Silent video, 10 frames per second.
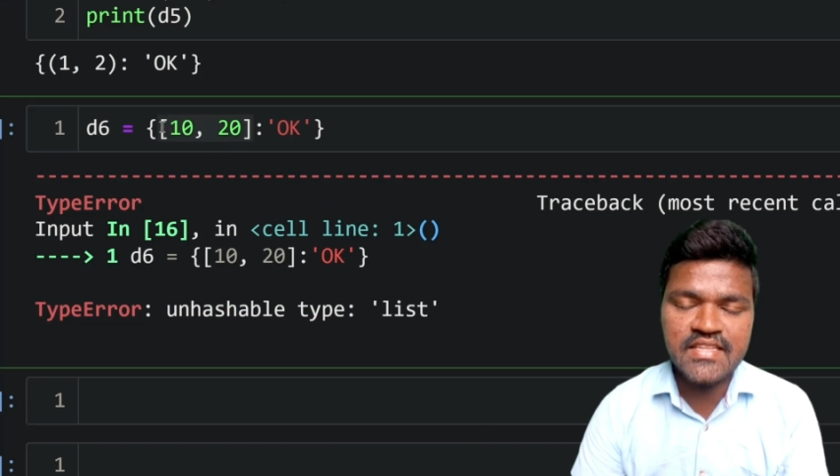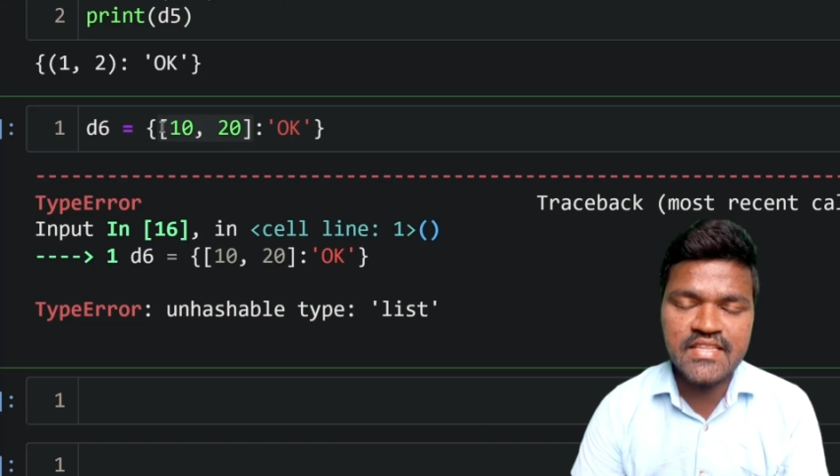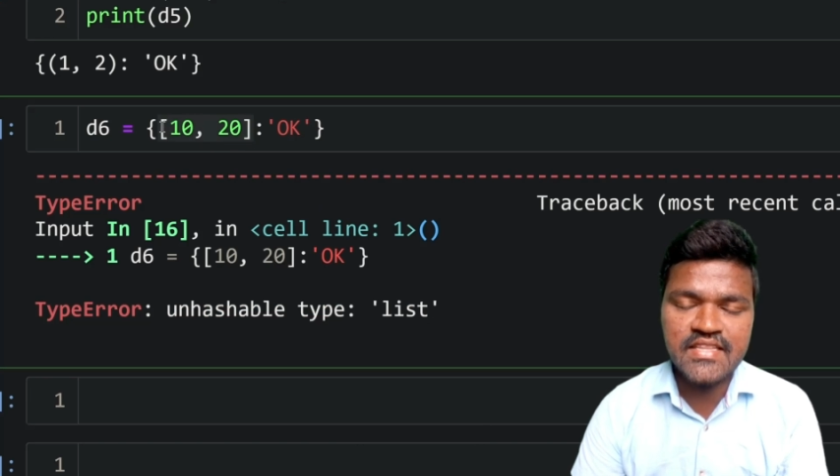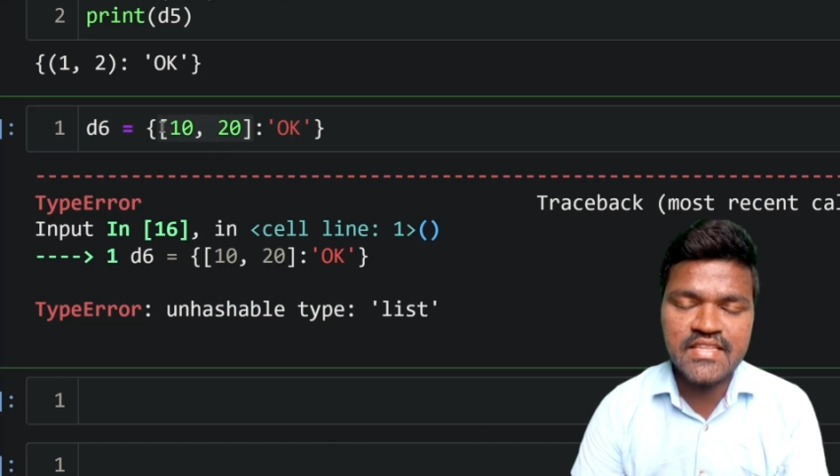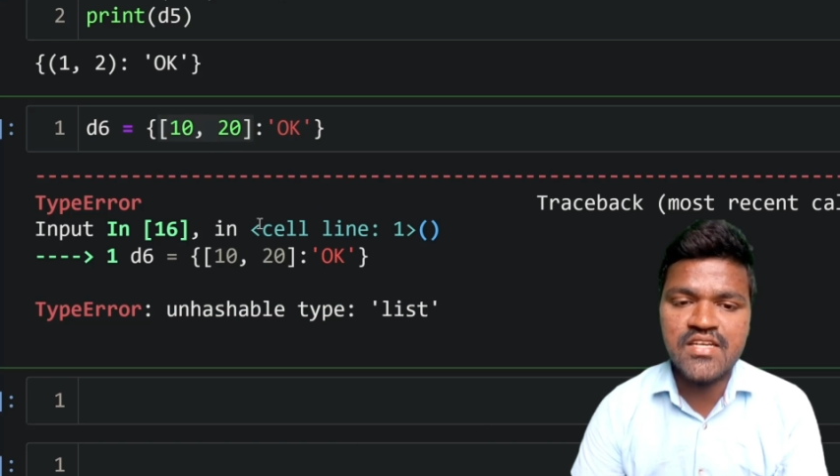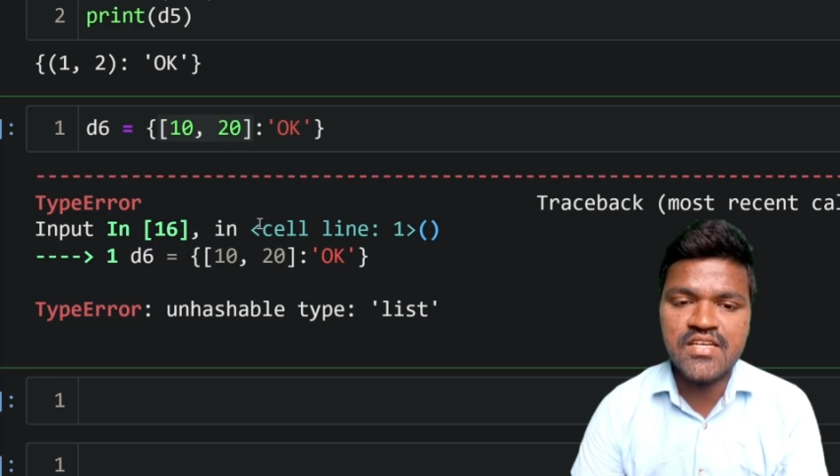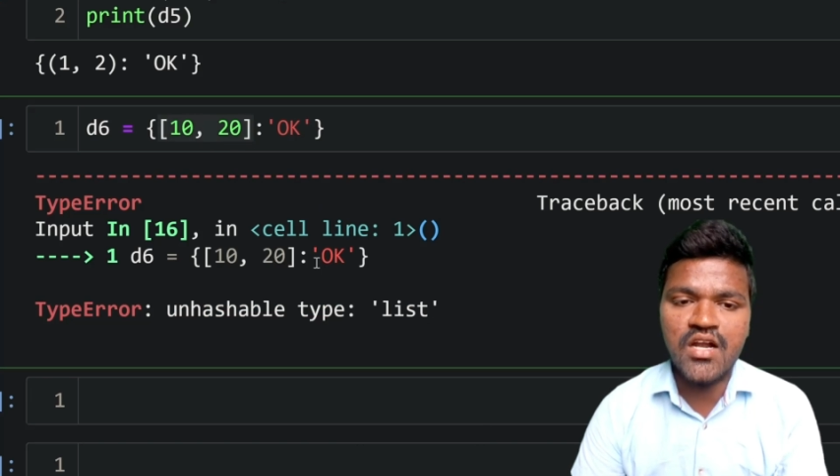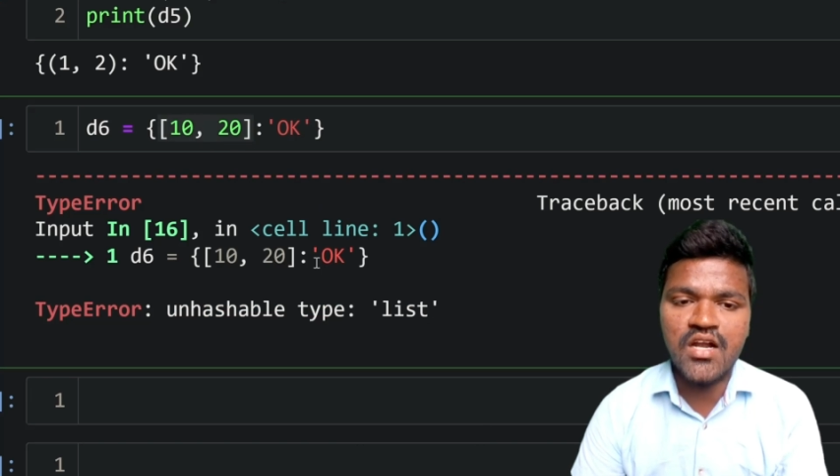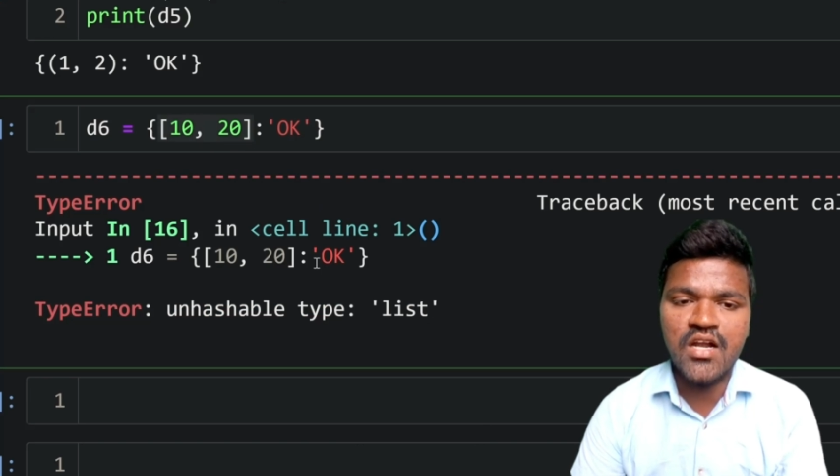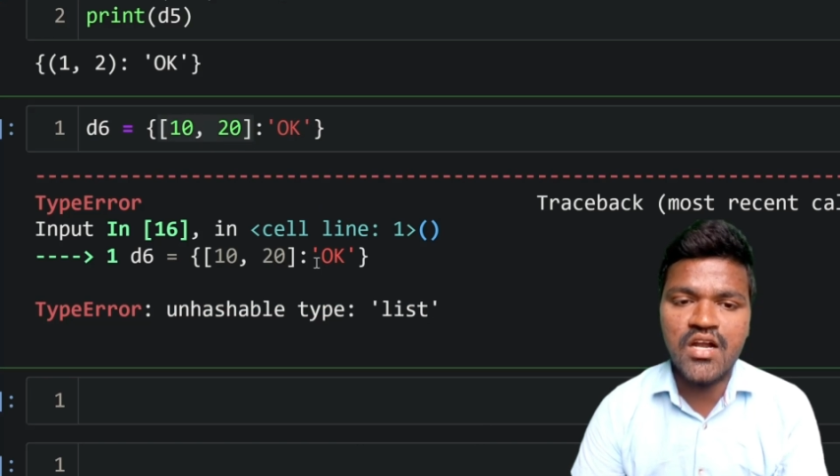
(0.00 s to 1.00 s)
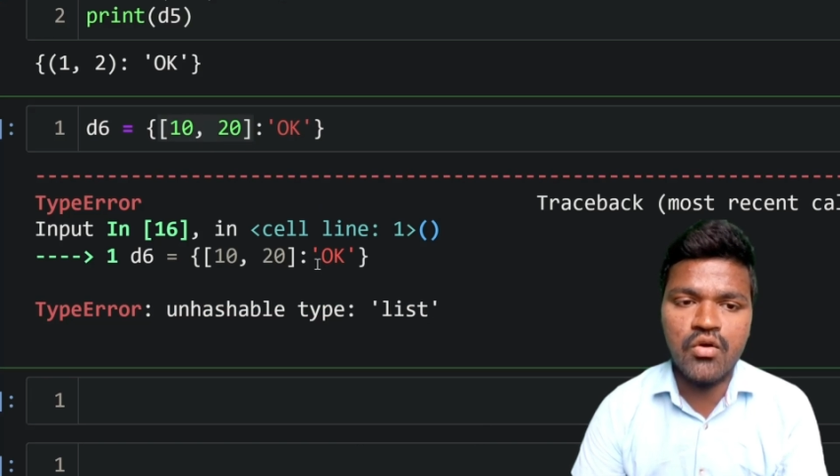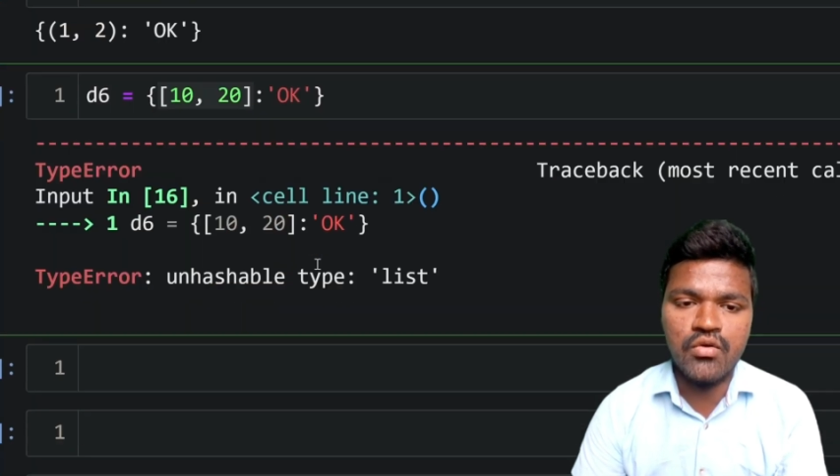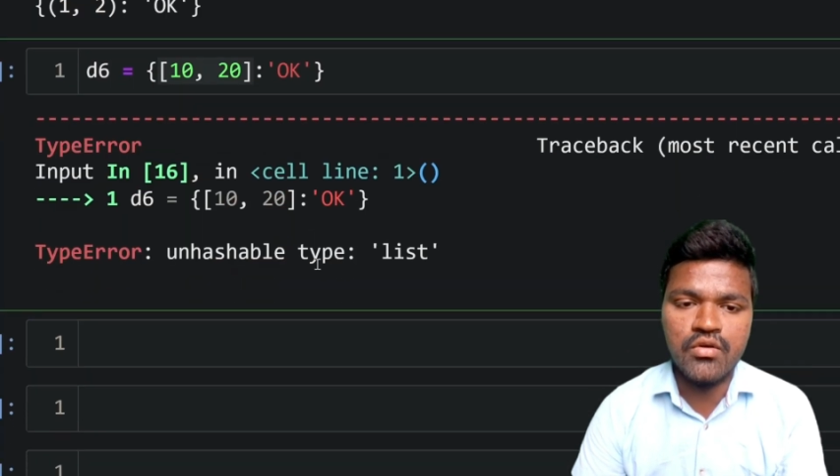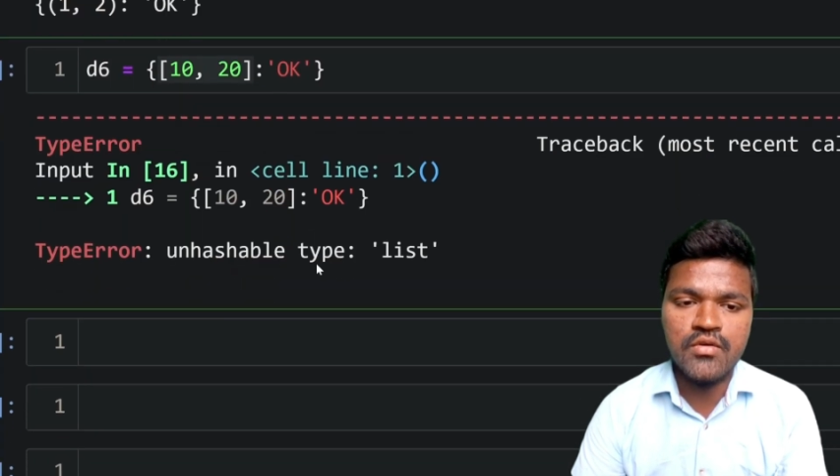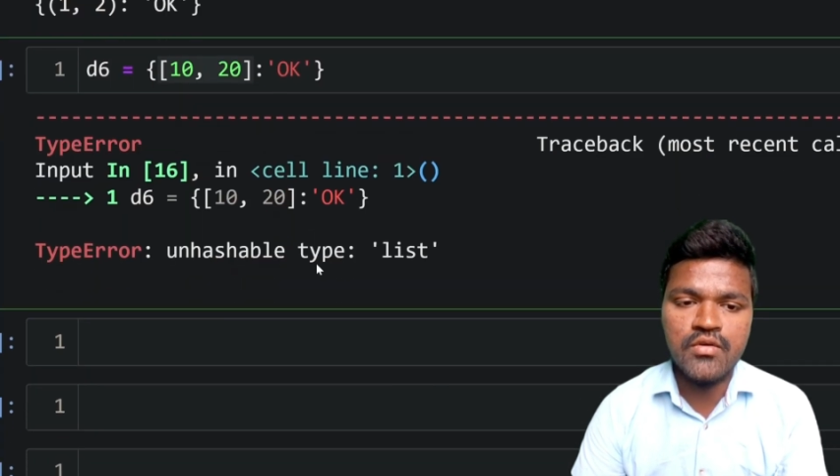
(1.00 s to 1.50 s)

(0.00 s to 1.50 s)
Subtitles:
that is not allowed.